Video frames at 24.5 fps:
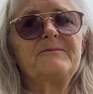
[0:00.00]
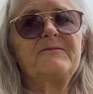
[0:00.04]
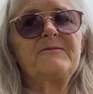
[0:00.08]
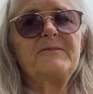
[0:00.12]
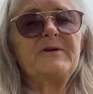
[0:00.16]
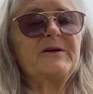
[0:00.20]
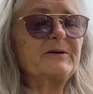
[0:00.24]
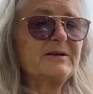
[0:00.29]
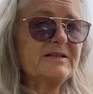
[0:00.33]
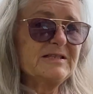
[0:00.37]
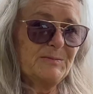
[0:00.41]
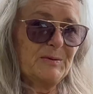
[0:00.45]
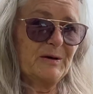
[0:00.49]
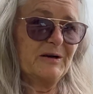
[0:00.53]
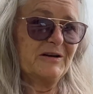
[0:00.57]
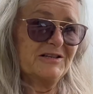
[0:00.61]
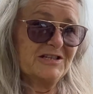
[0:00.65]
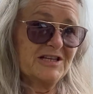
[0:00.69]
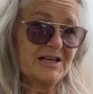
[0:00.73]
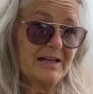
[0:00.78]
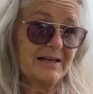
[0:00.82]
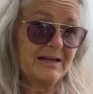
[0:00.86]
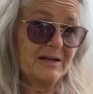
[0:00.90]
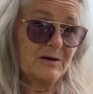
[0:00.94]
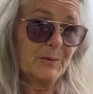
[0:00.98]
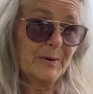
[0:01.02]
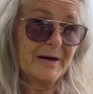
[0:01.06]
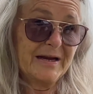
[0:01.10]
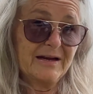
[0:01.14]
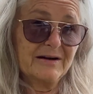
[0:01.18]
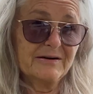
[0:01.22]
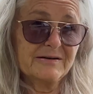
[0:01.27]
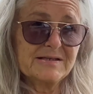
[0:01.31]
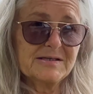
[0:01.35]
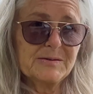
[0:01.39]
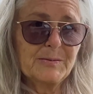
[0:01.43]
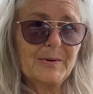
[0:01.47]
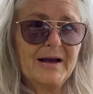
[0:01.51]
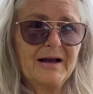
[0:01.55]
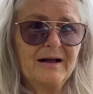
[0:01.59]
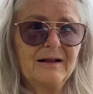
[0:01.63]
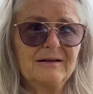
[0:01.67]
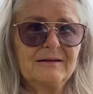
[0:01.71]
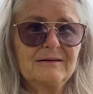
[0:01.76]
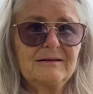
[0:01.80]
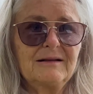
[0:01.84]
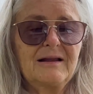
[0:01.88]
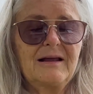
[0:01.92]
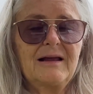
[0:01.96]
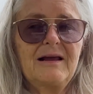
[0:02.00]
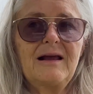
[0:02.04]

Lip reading: very spiritually aware as well.